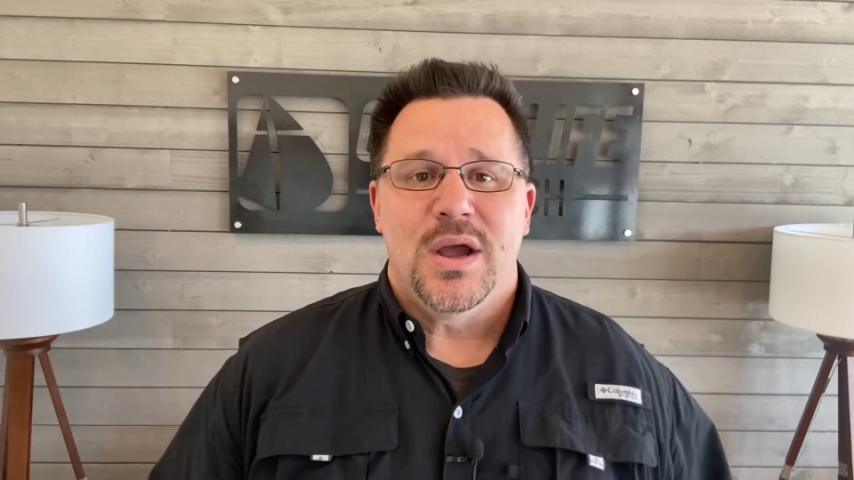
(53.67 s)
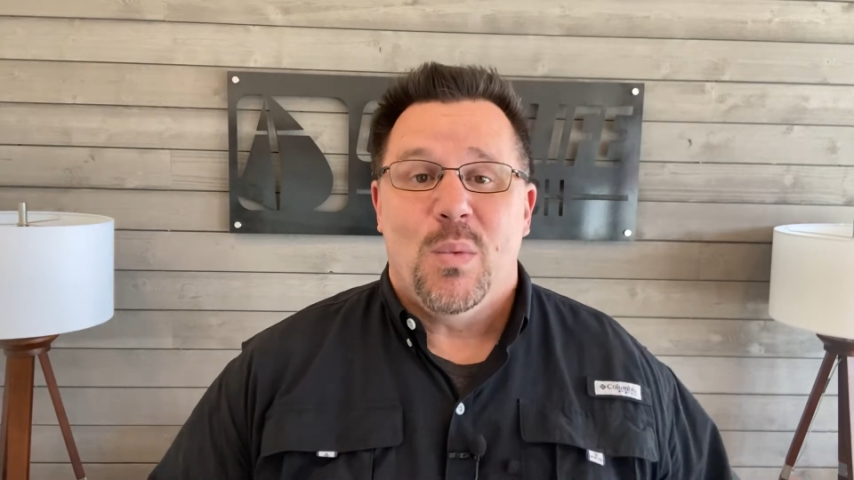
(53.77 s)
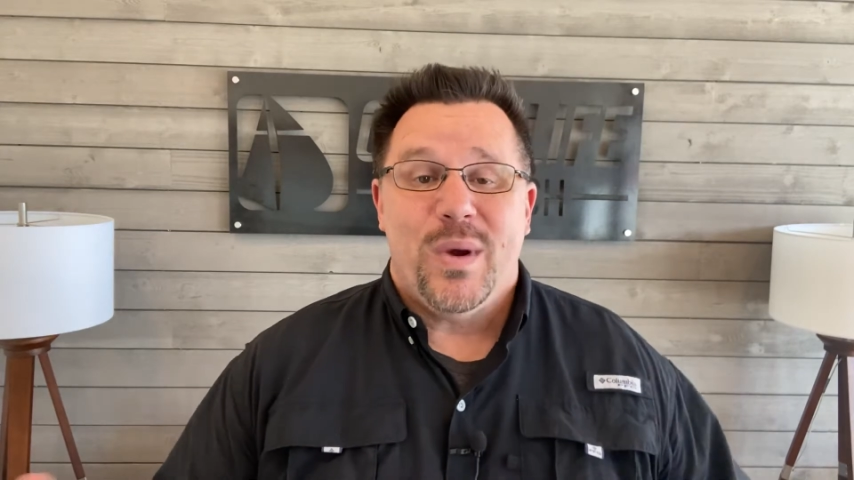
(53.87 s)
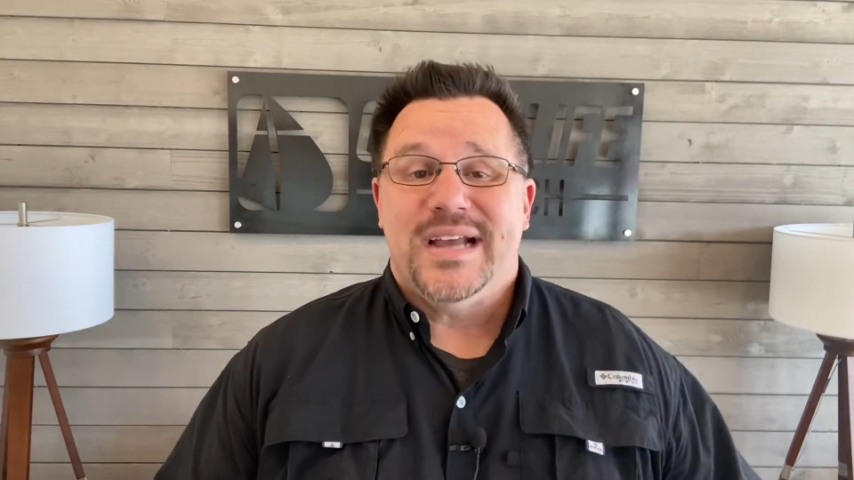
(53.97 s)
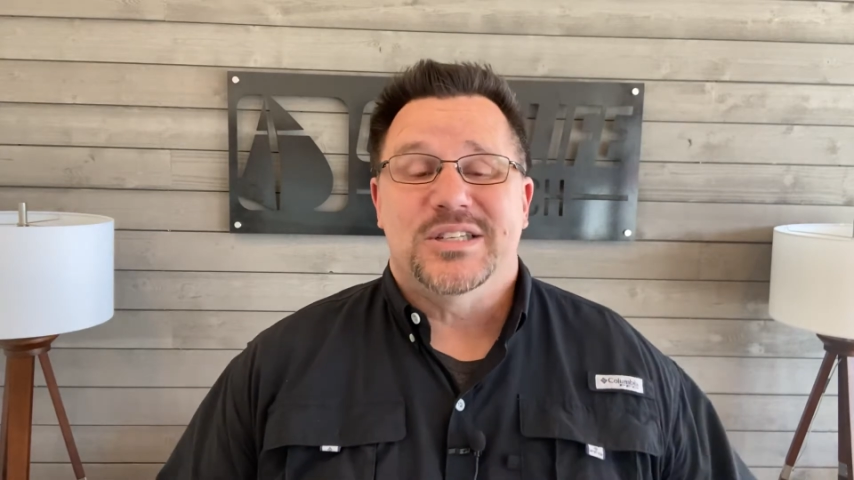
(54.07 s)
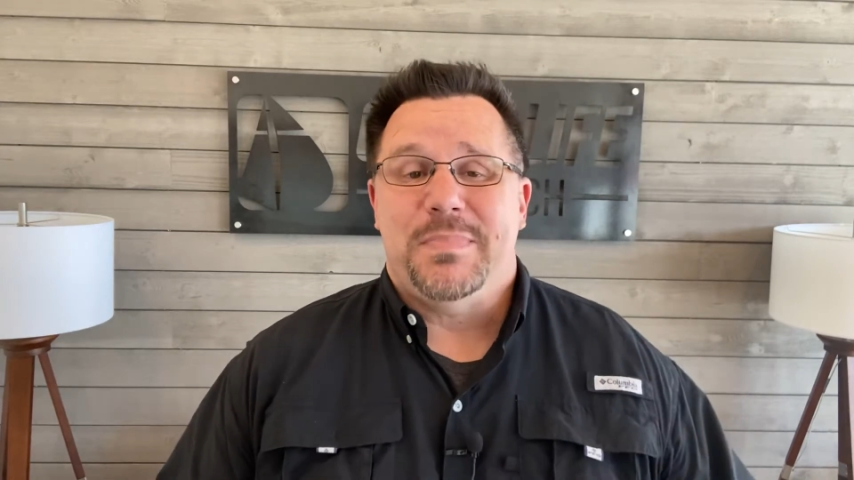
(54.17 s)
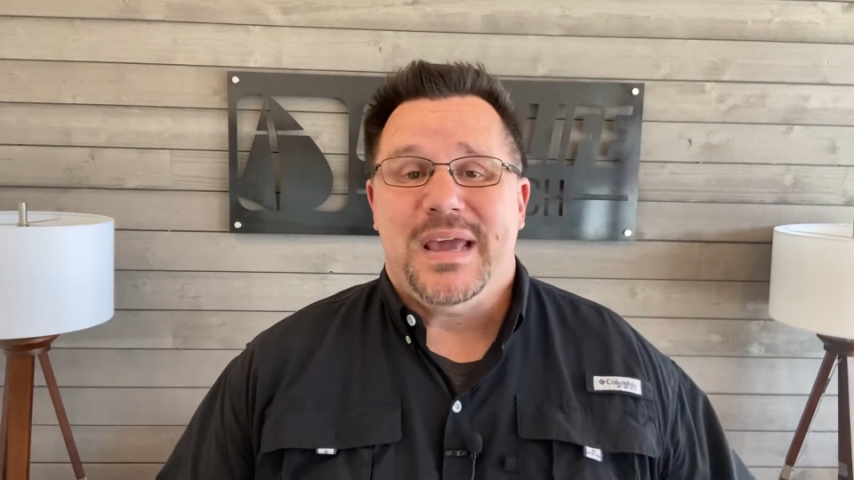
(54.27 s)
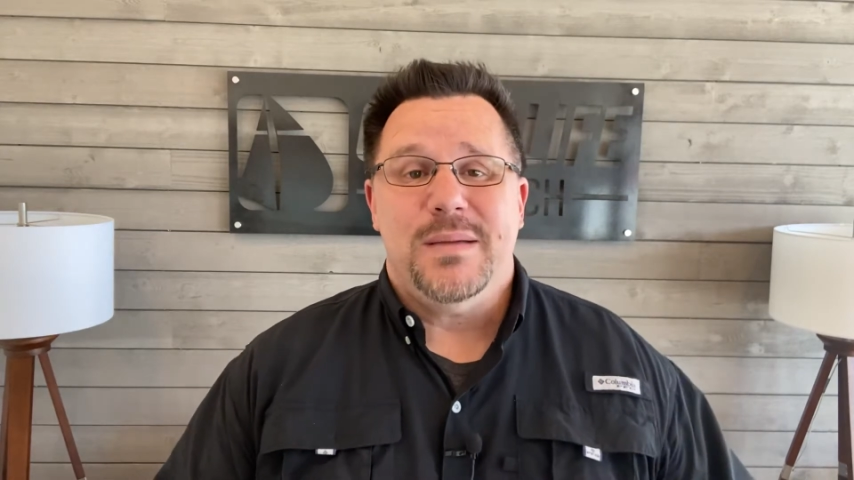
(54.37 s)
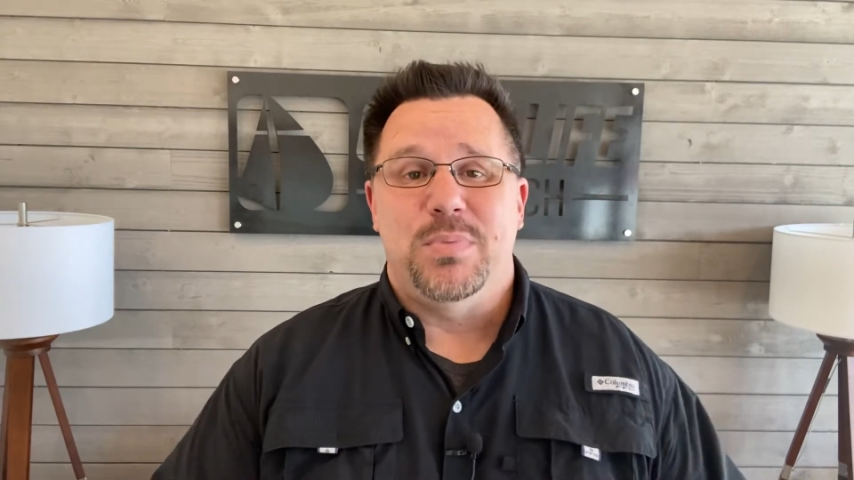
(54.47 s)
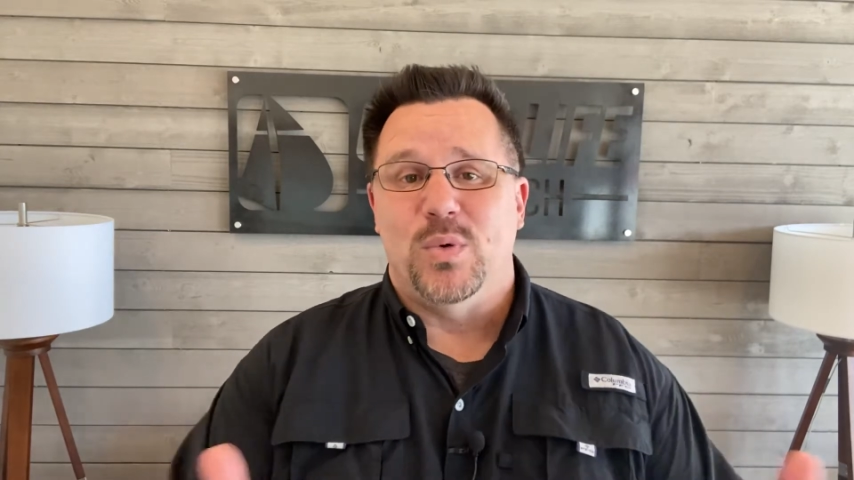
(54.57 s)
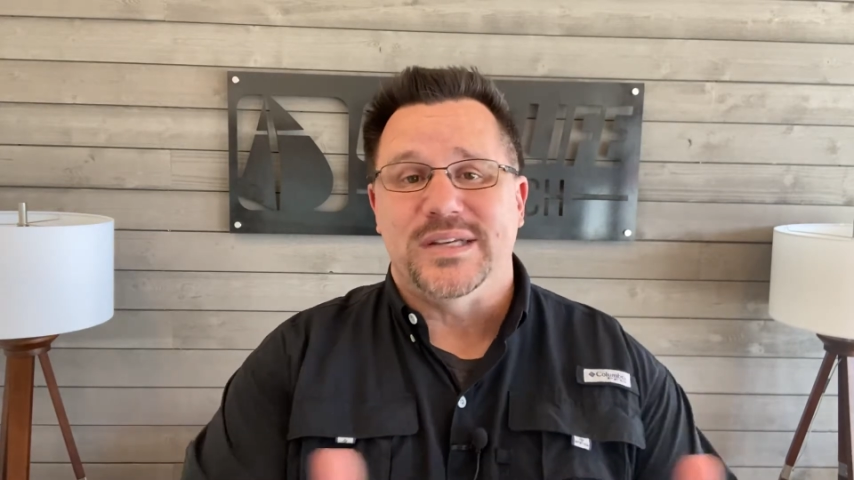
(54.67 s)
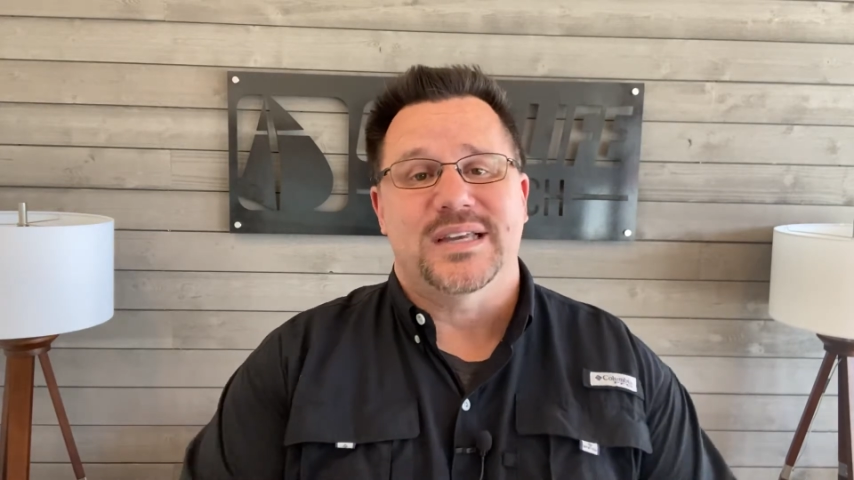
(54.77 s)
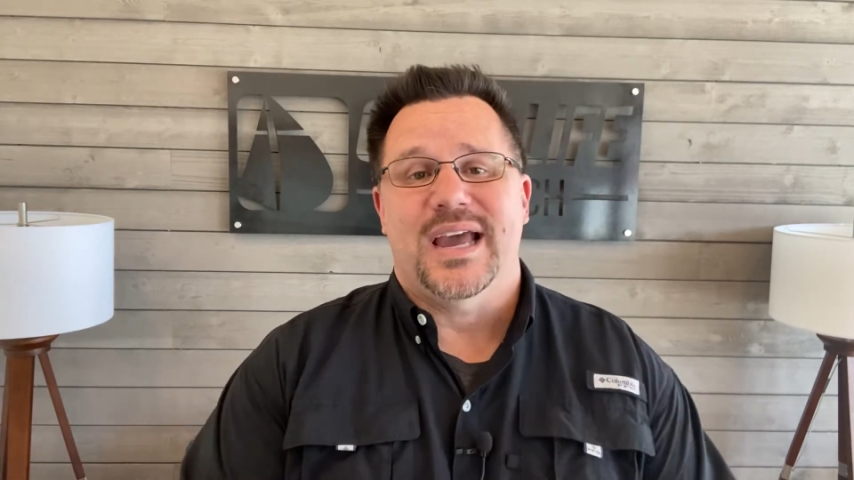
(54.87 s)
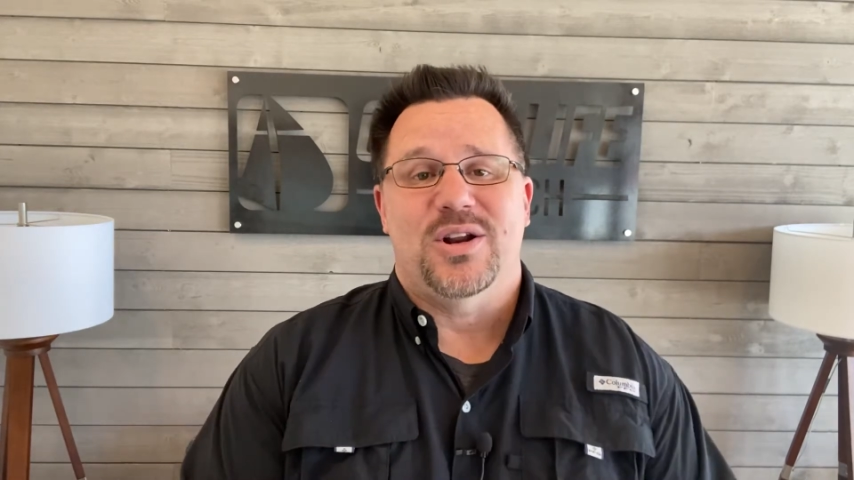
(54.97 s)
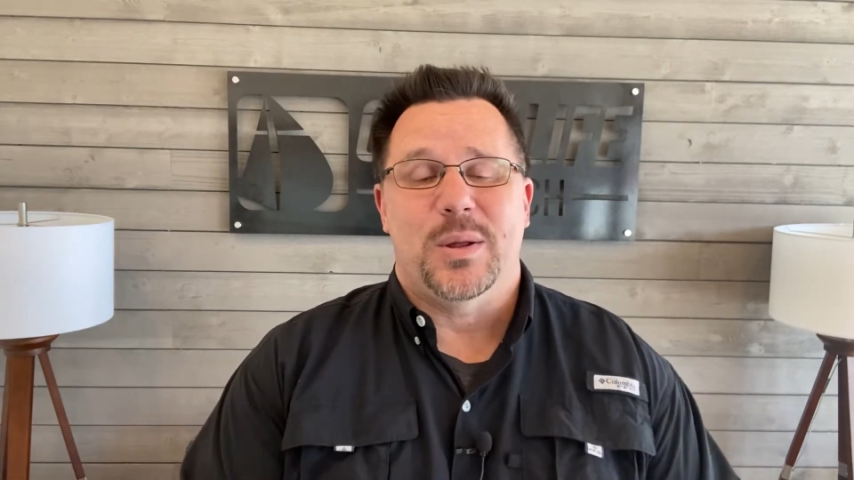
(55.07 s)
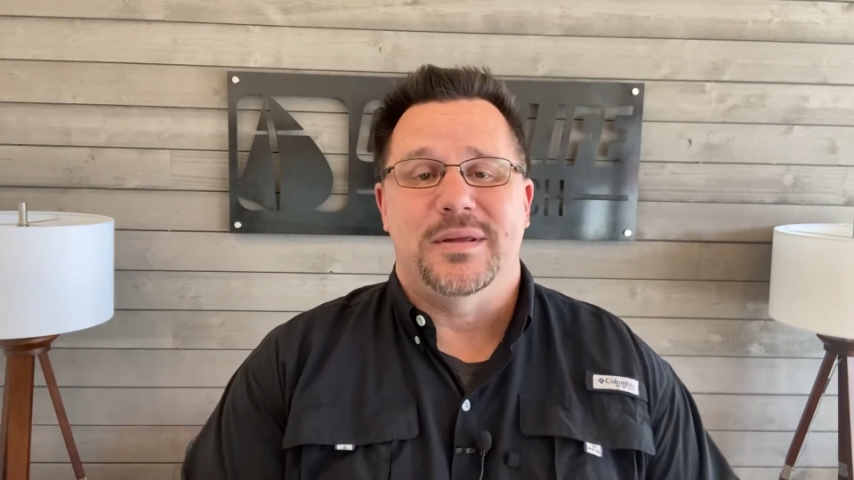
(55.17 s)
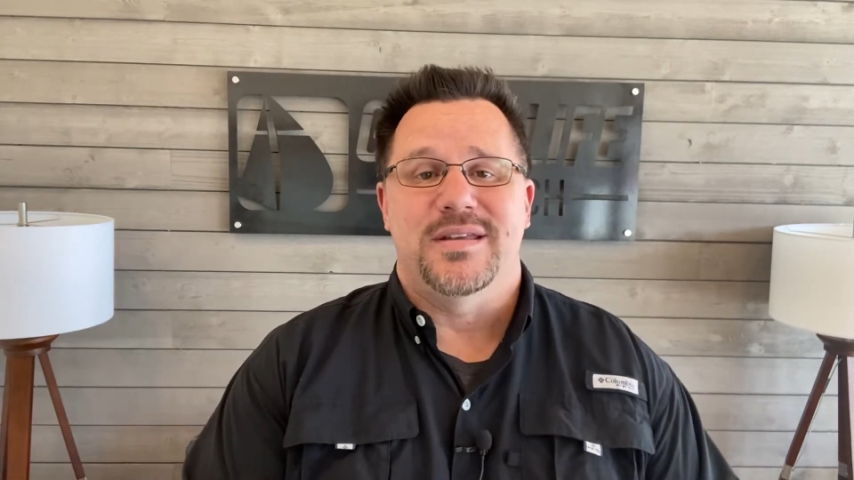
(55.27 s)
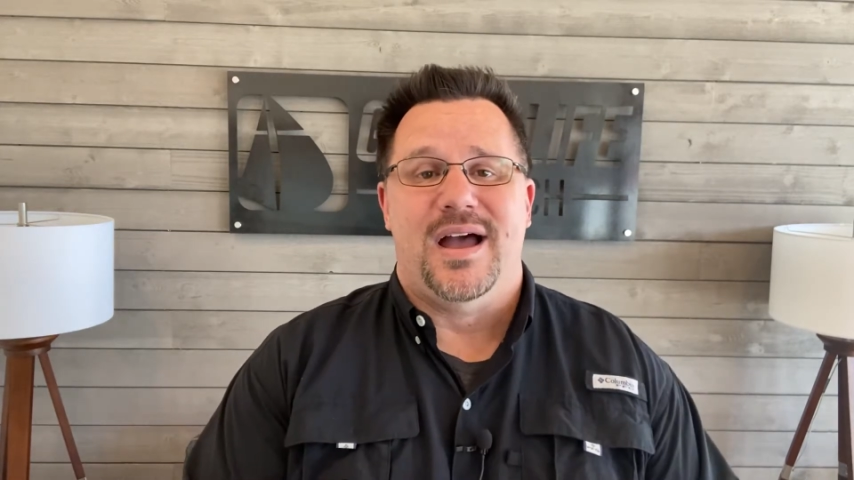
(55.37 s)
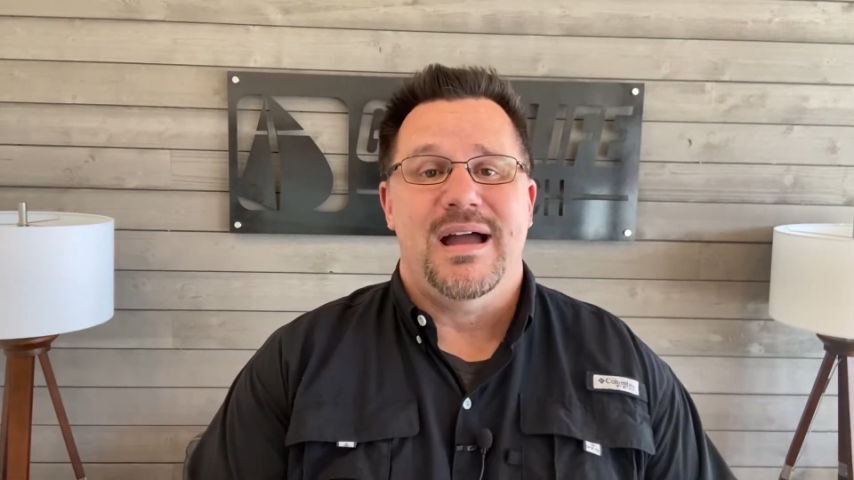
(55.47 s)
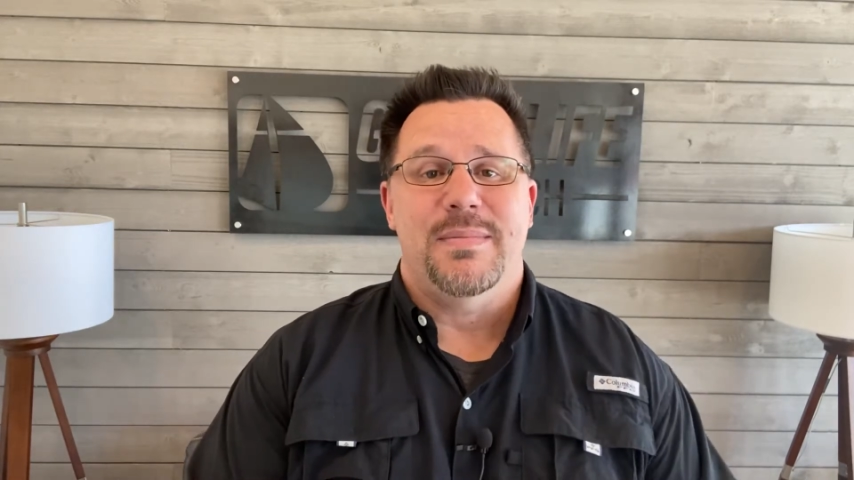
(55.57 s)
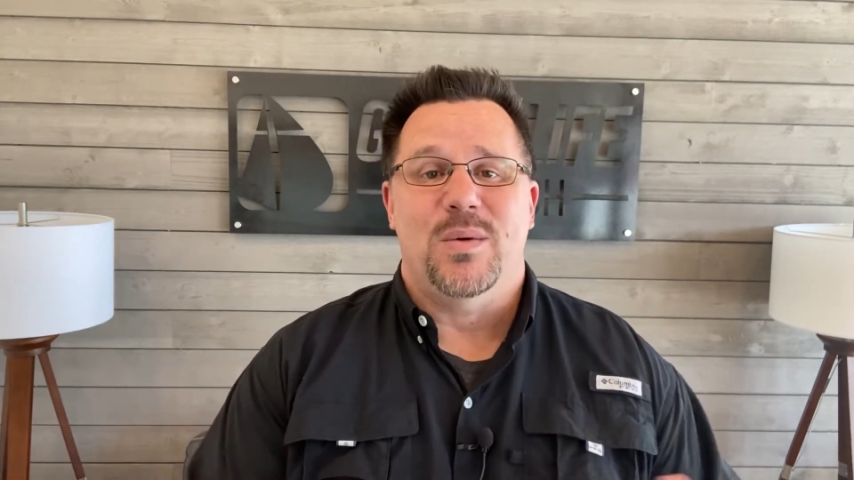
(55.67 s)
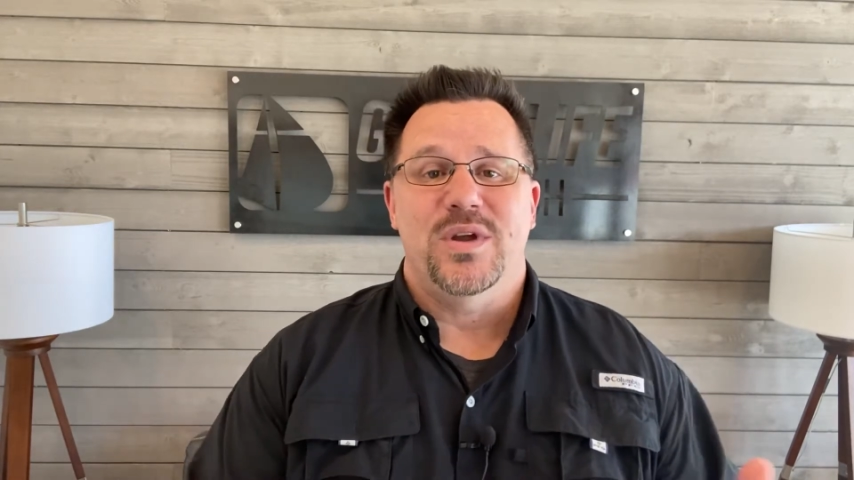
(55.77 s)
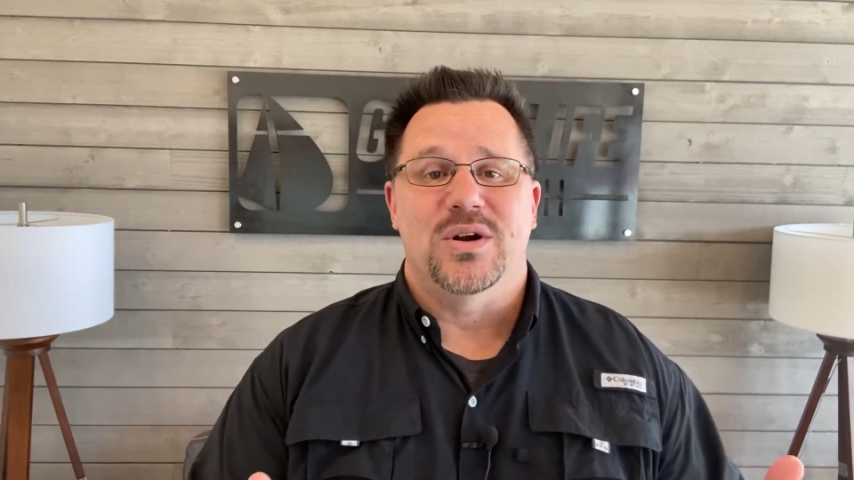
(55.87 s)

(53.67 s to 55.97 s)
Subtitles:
we as a people, we say it all the time that we